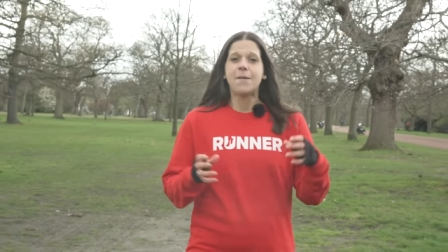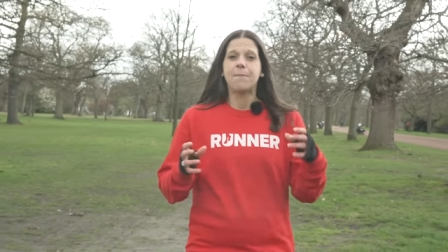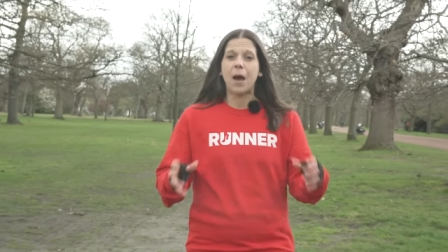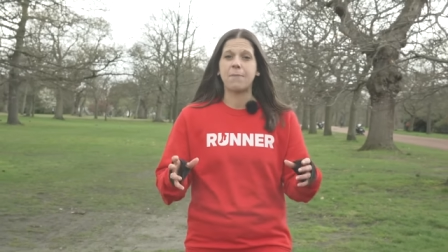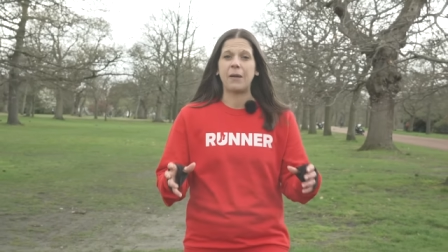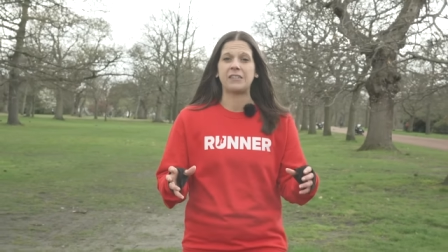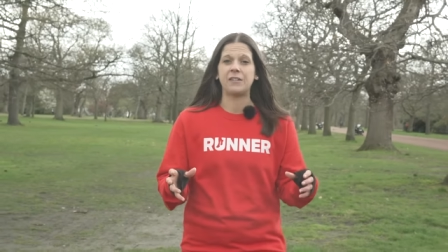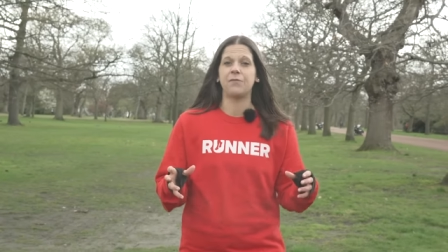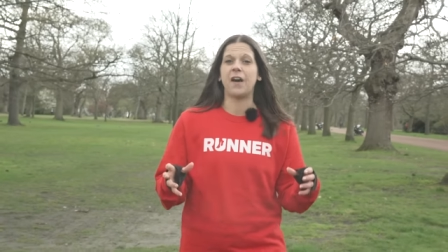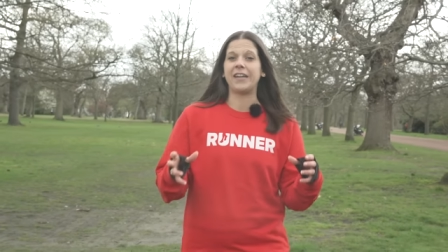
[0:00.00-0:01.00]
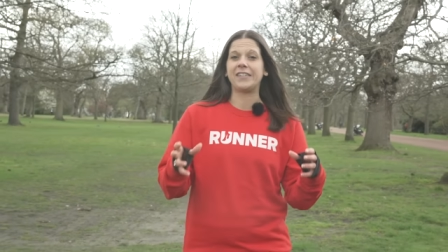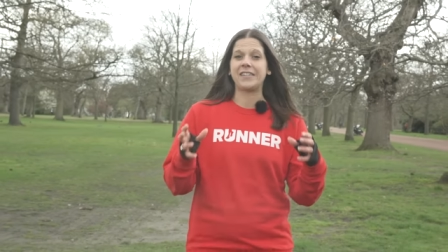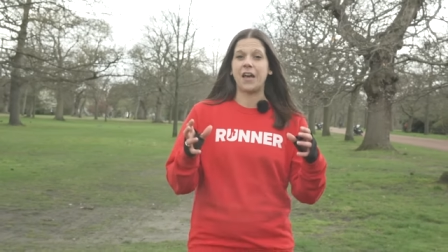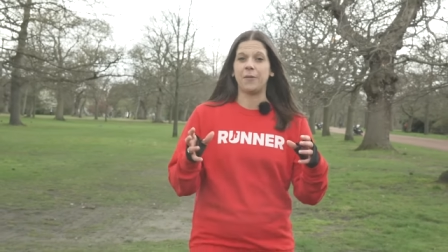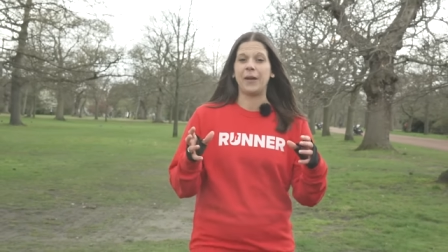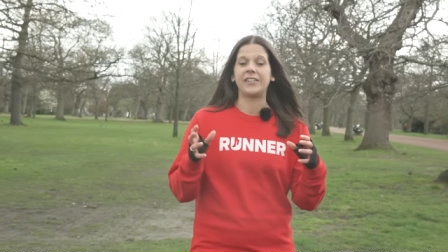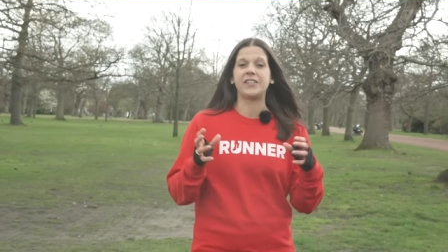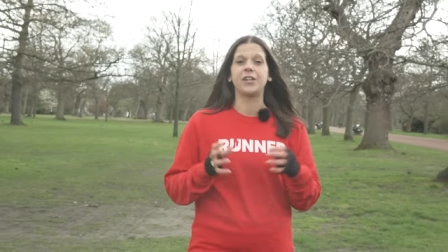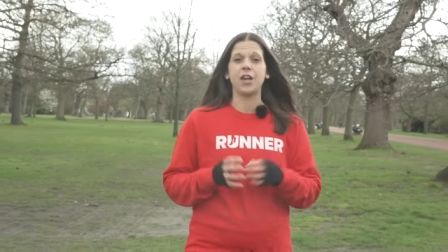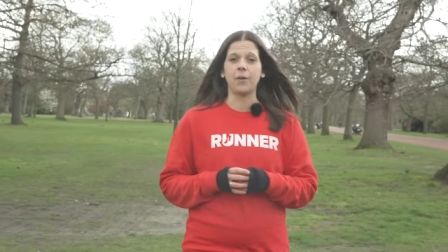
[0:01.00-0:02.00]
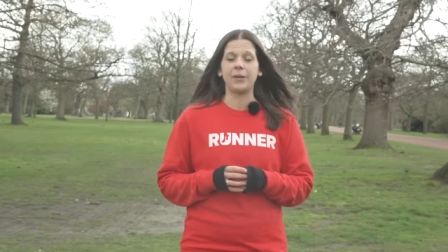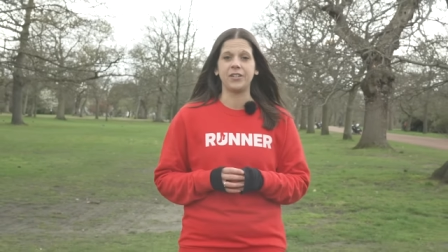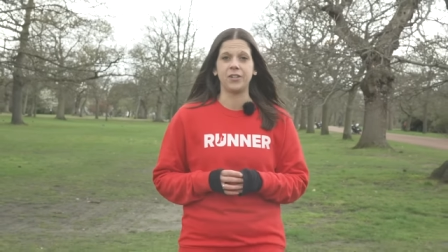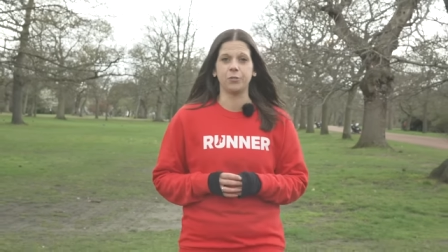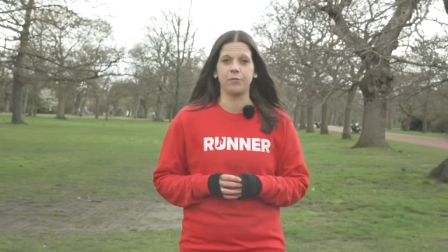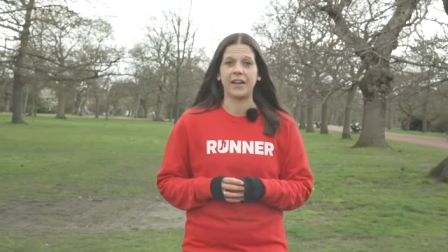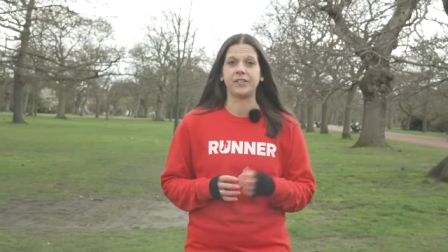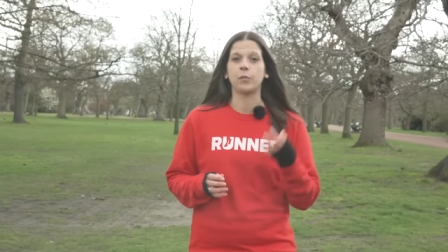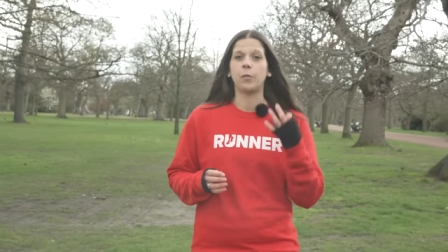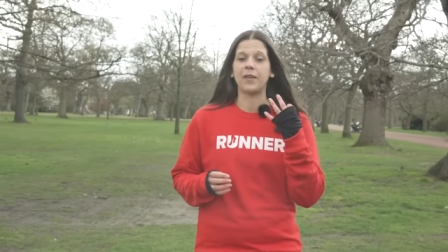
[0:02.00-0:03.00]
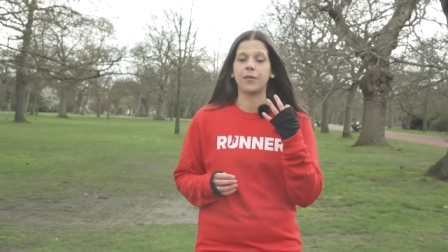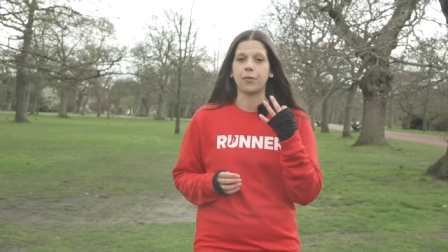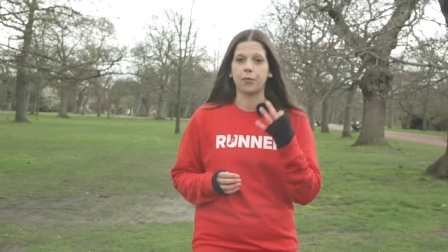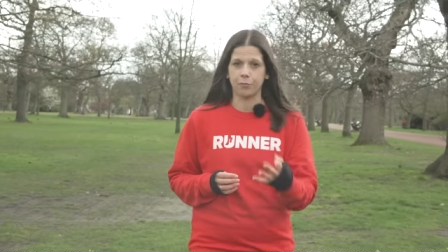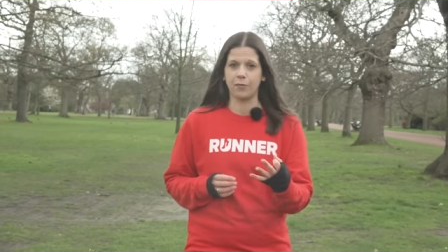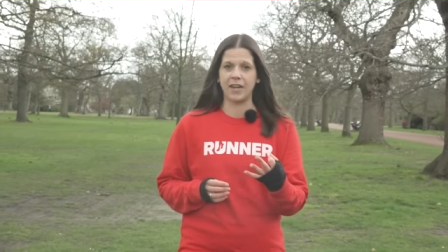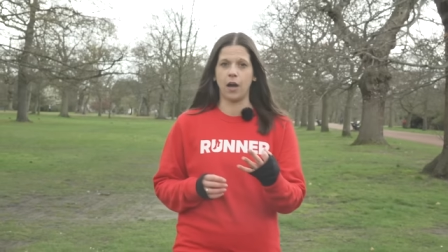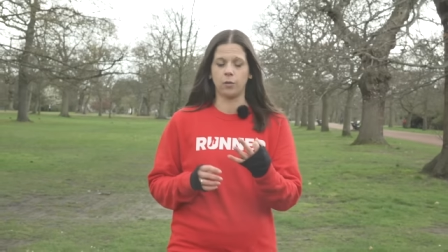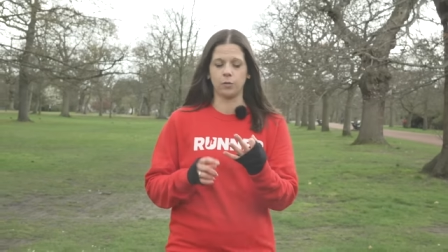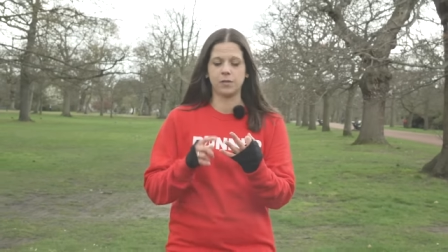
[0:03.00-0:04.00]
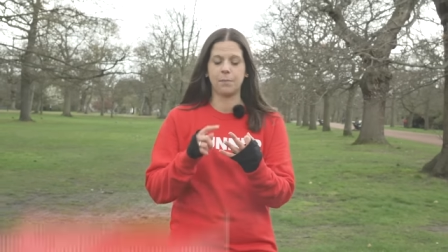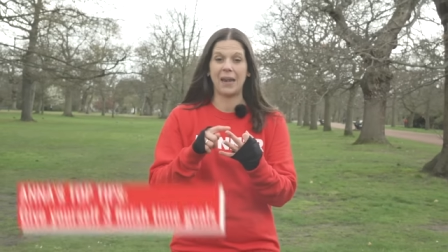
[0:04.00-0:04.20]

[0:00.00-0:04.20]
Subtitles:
My best advice, though, is to go into your race with 3 goals: